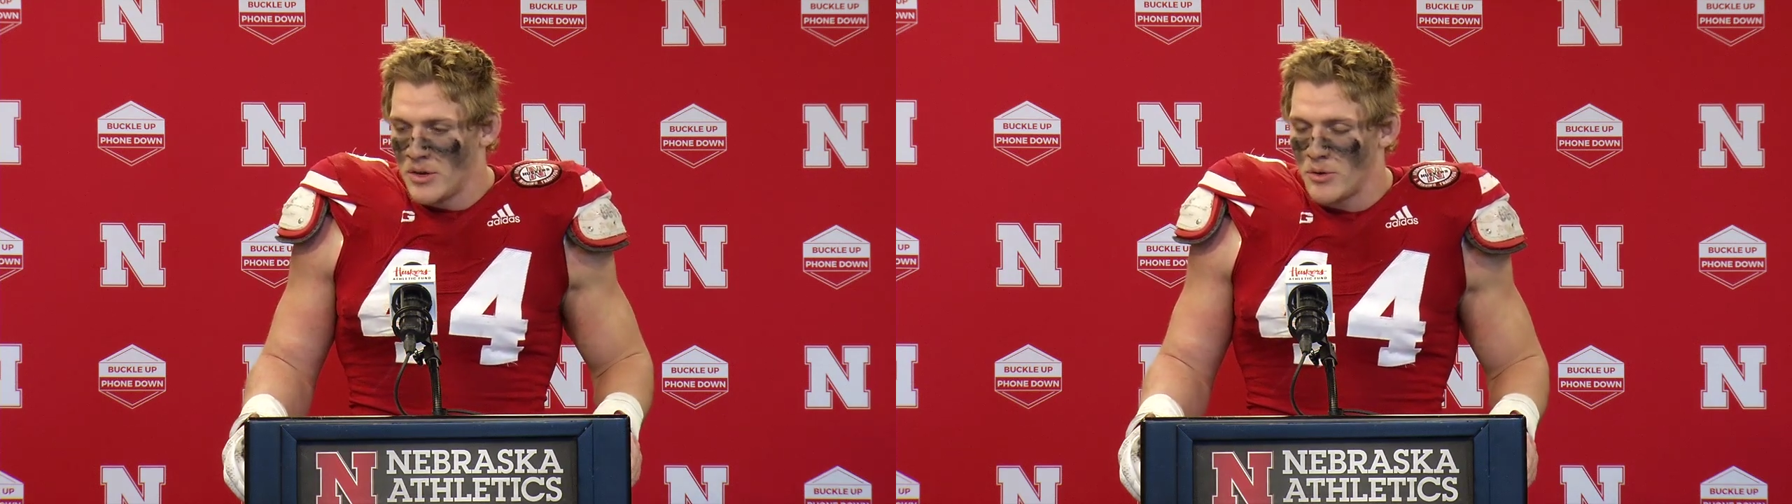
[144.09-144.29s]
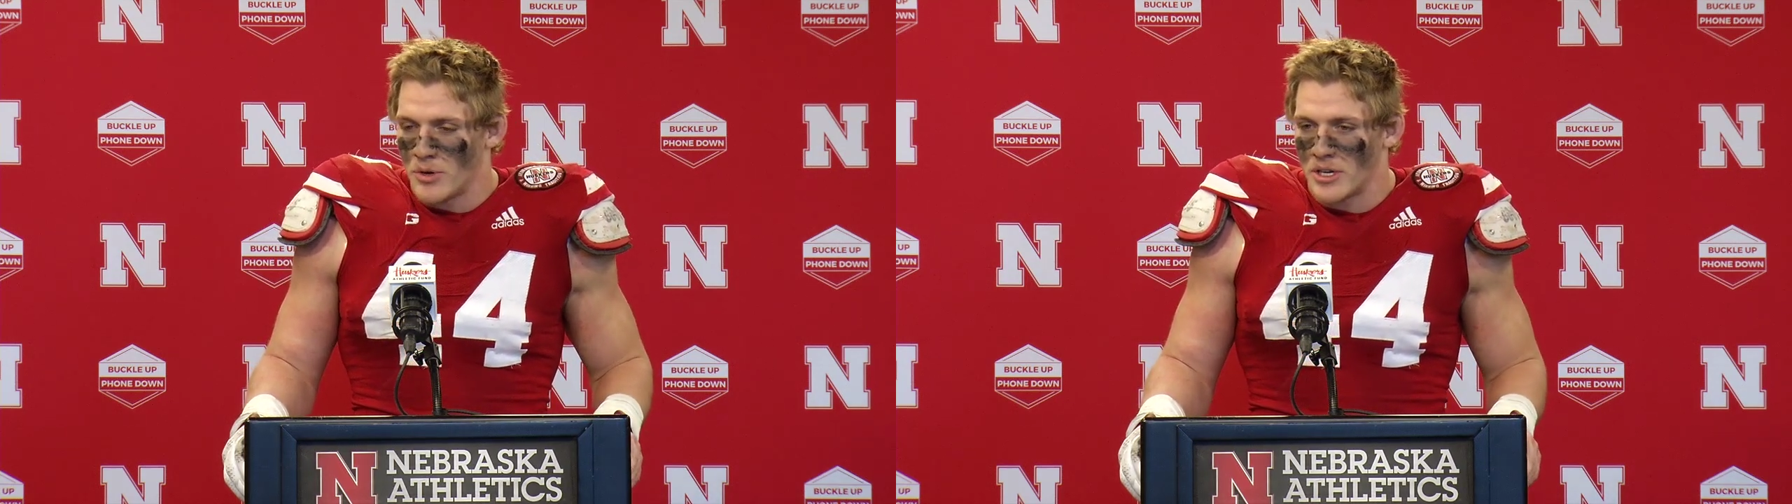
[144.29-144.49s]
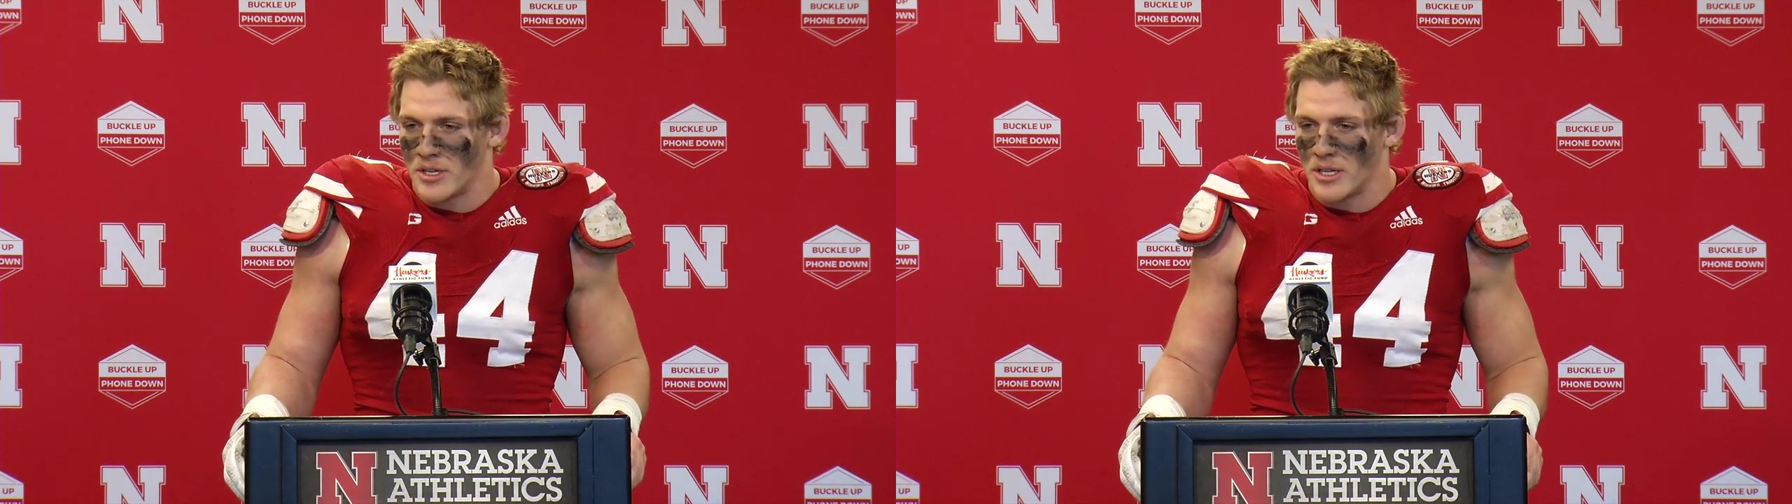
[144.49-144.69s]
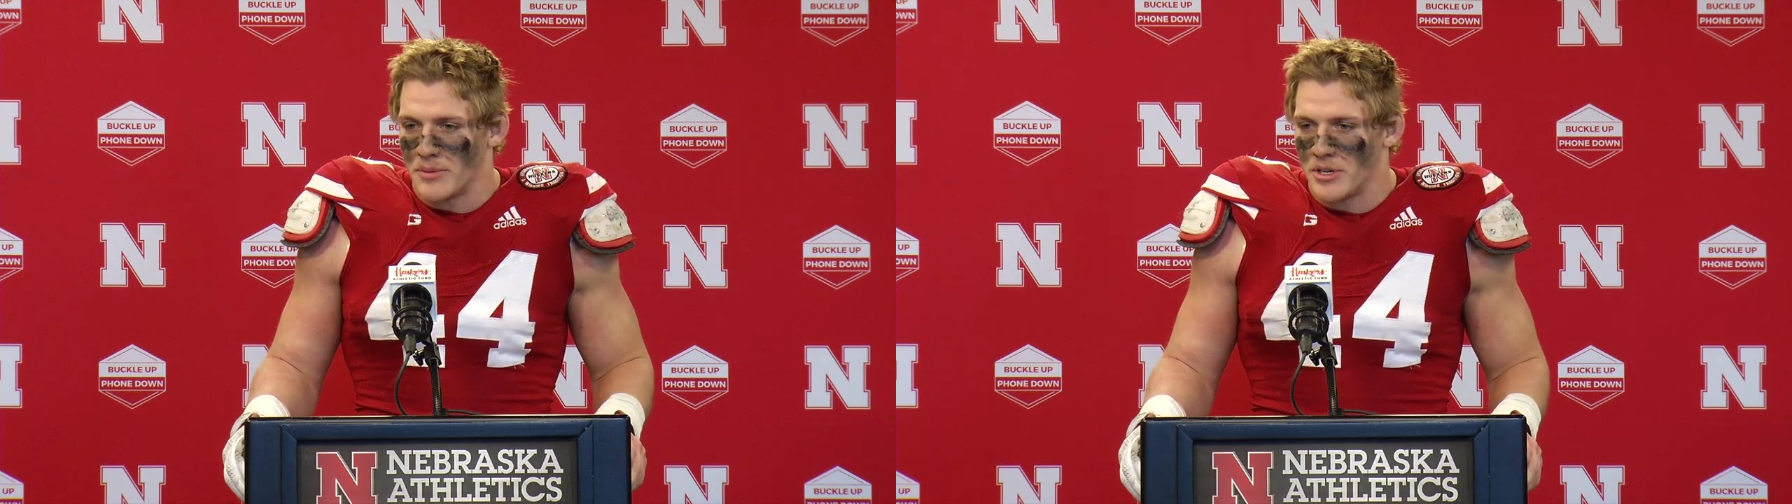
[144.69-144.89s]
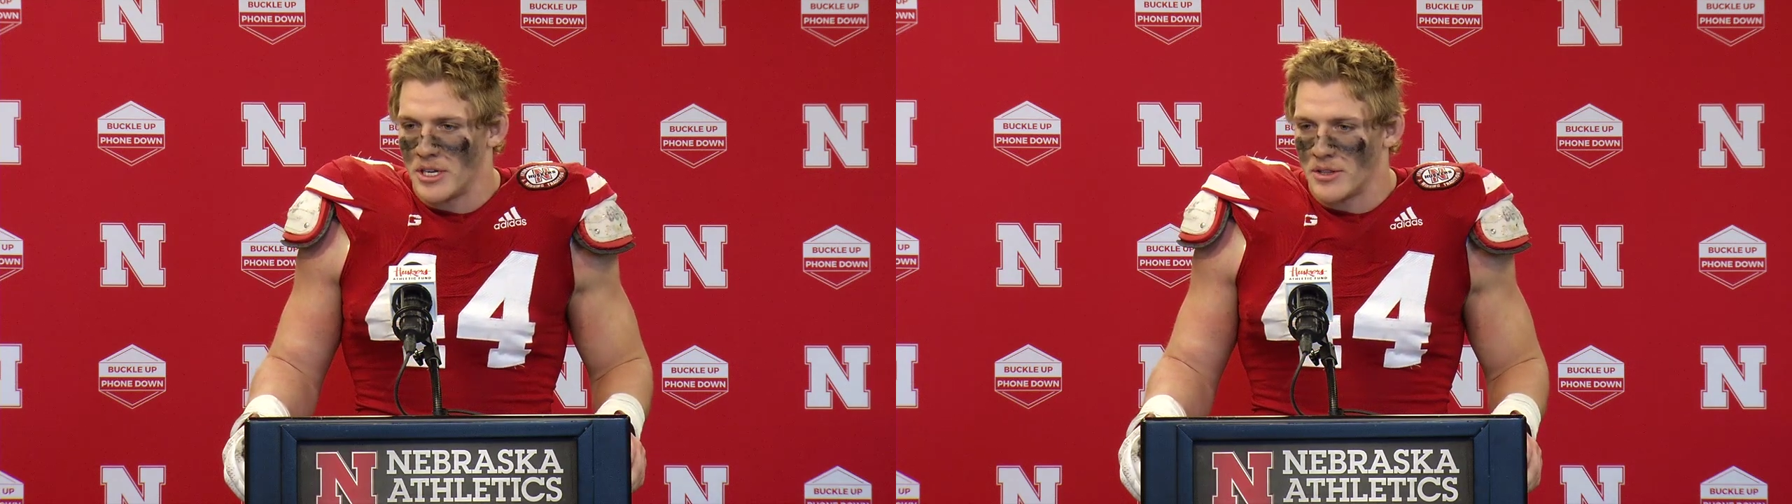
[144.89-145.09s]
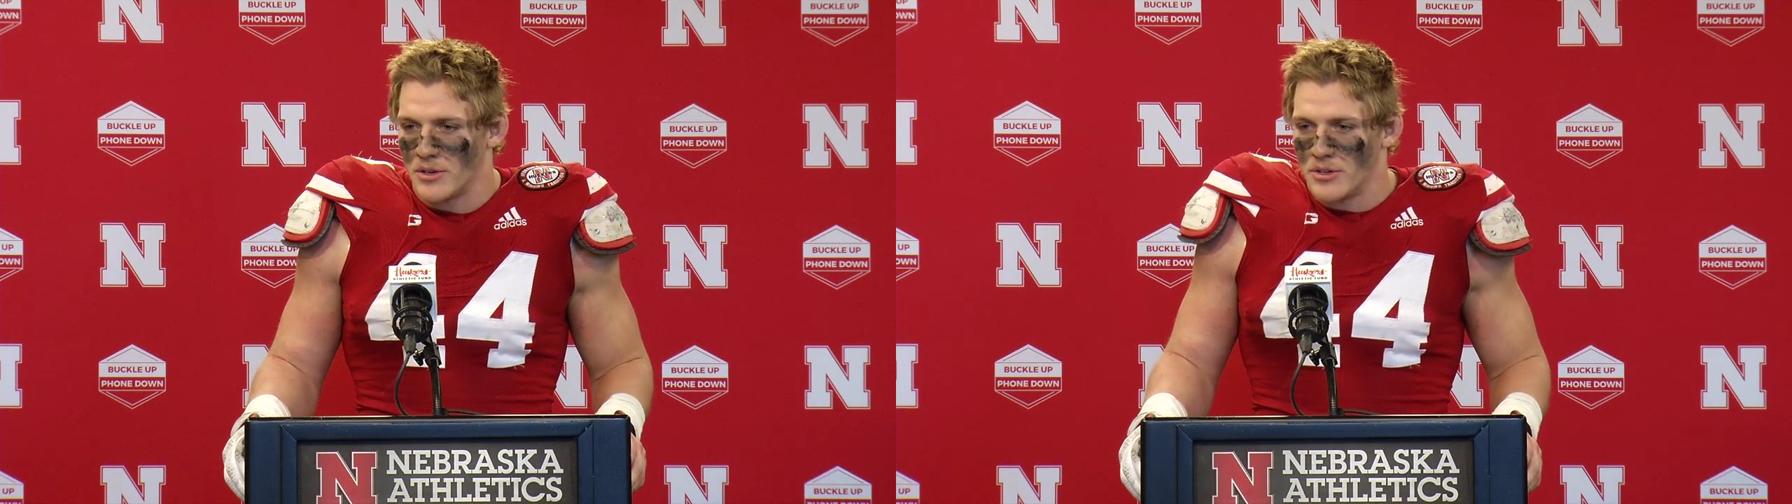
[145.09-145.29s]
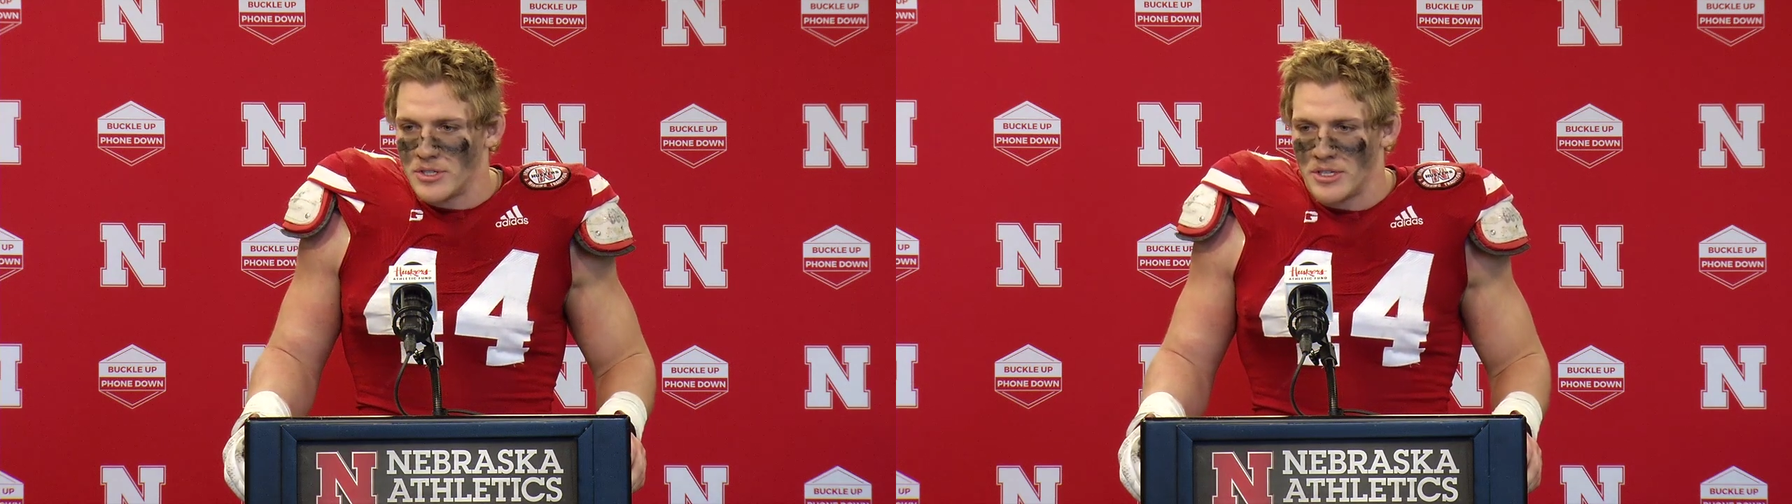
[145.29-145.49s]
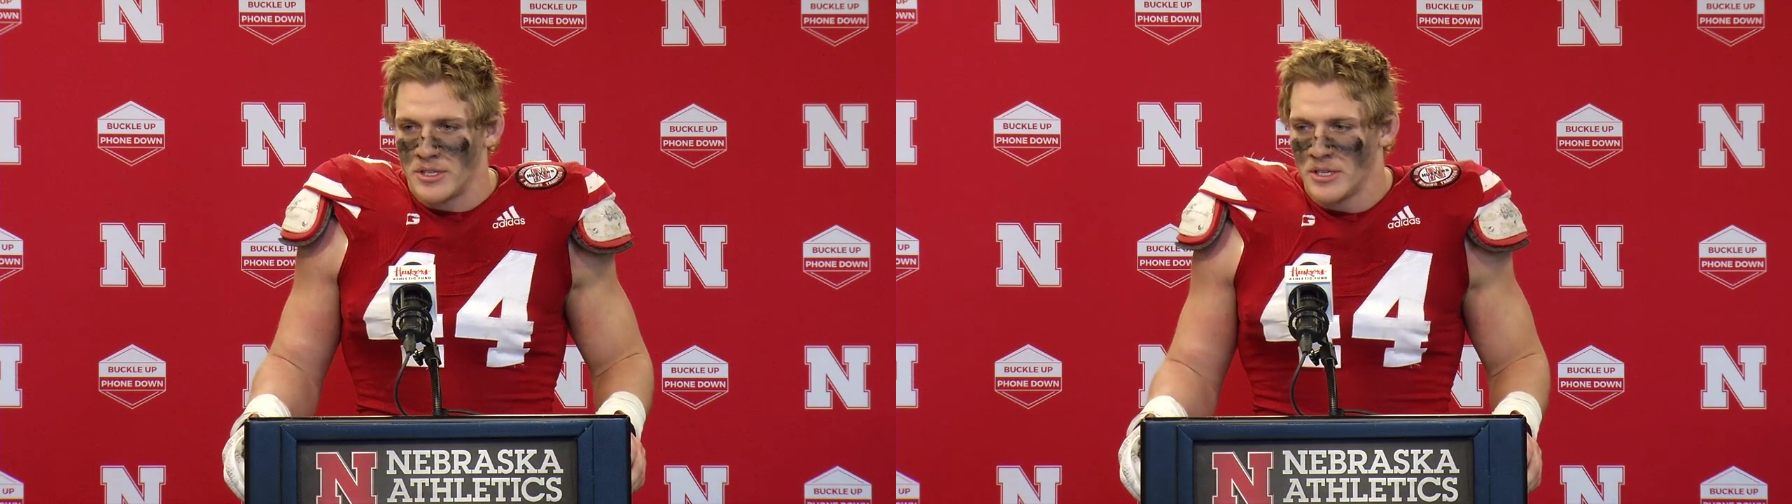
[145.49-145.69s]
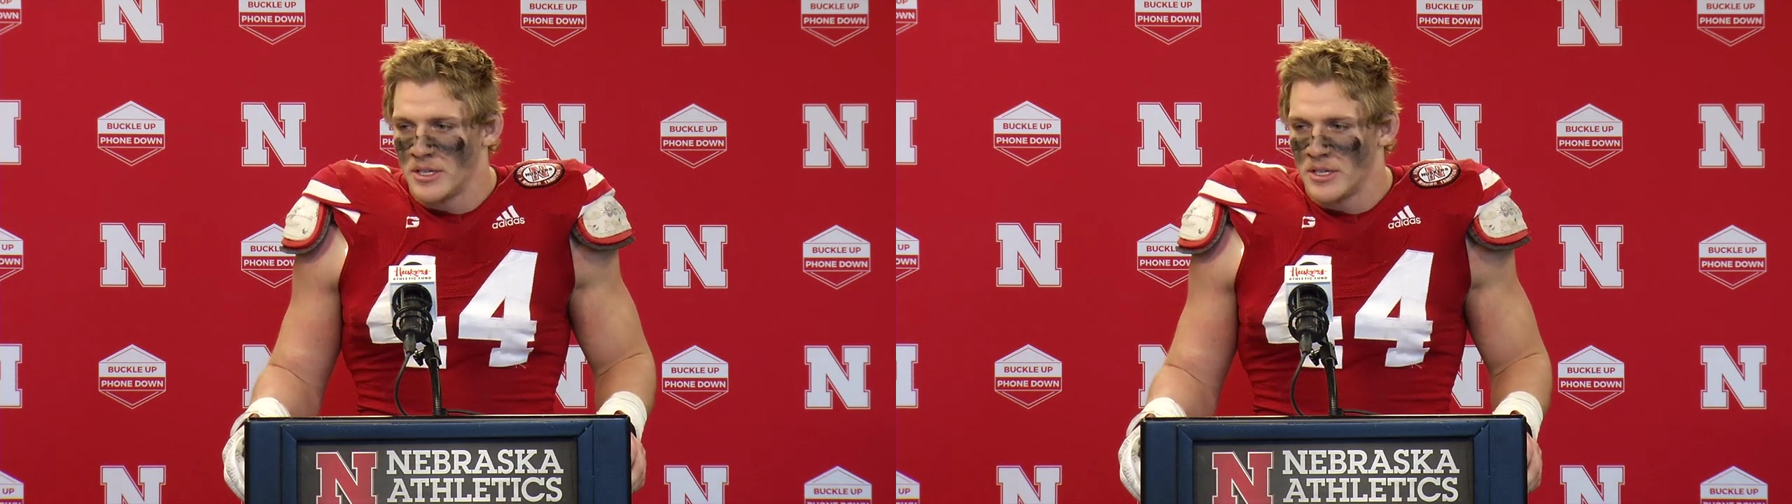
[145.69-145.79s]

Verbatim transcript: we wanted to eliminate those. And